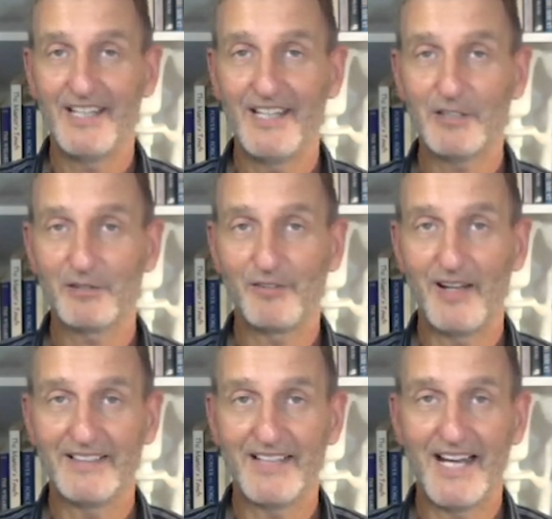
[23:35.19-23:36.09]
here you'll
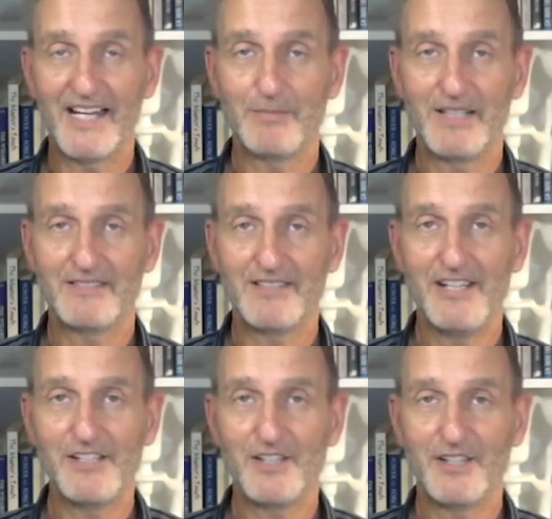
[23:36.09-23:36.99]
find guided
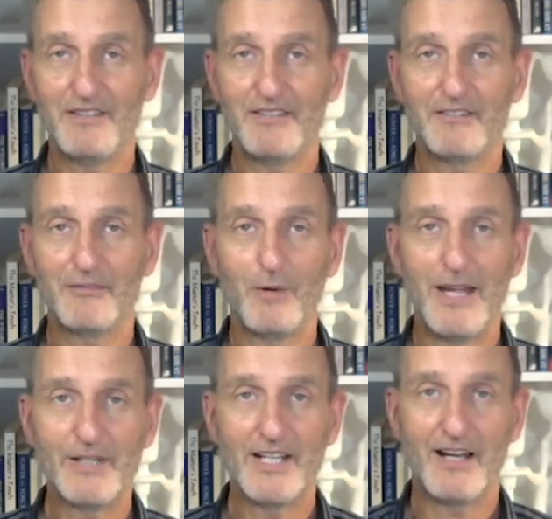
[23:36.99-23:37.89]
meditations,
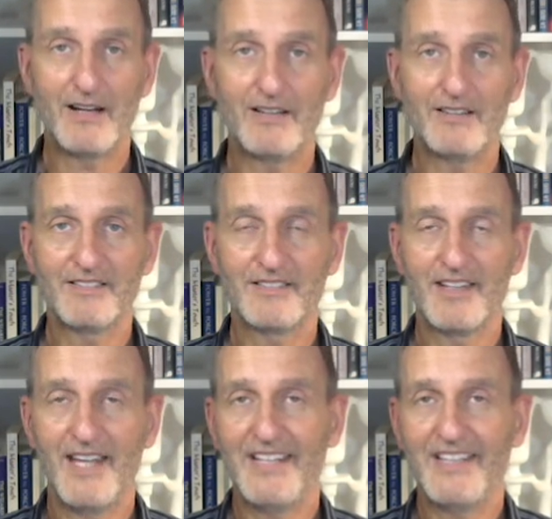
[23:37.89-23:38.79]
webinars,
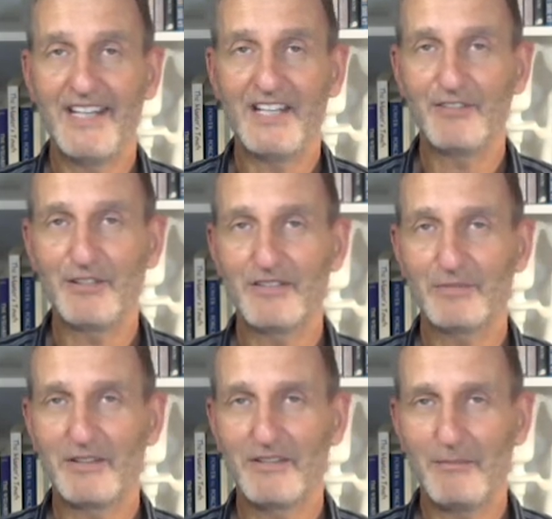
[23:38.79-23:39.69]
and interviews
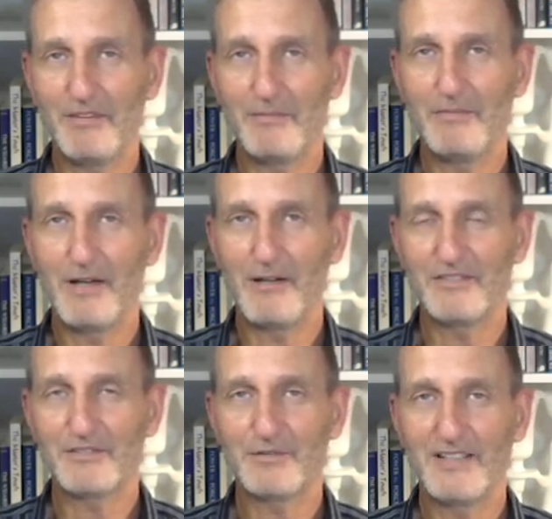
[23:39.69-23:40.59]
with some of the
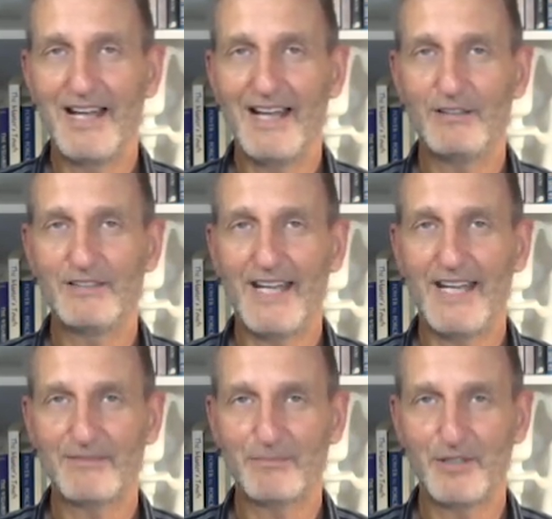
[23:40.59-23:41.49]
most renowned
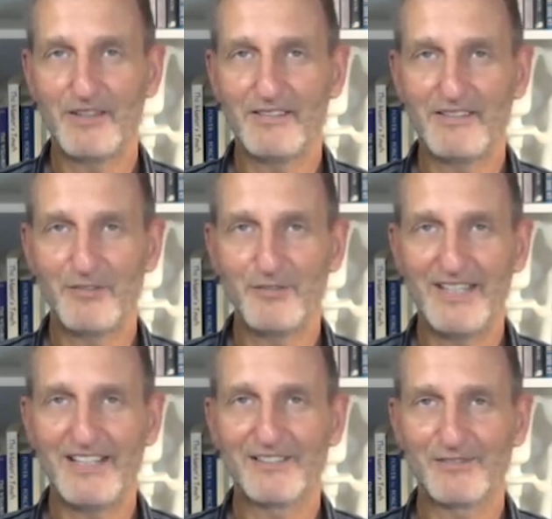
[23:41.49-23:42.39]
experts in the
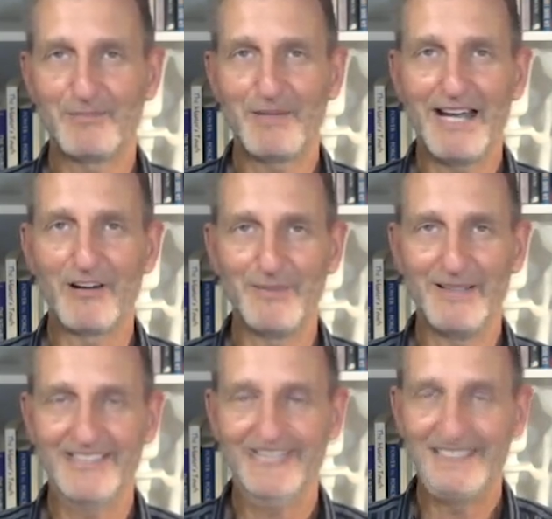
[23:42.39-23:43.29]
field of
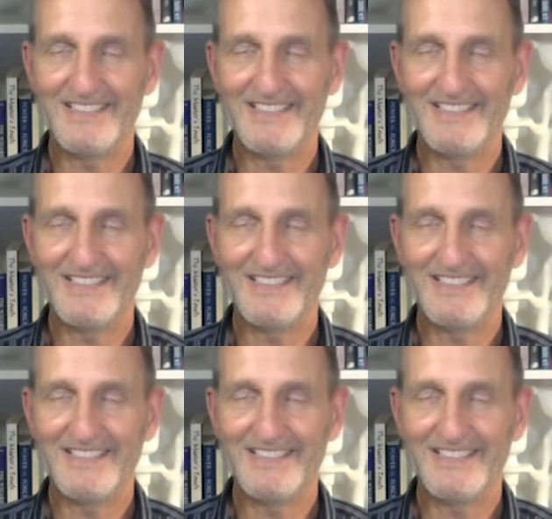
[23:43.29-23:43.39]
empowerment.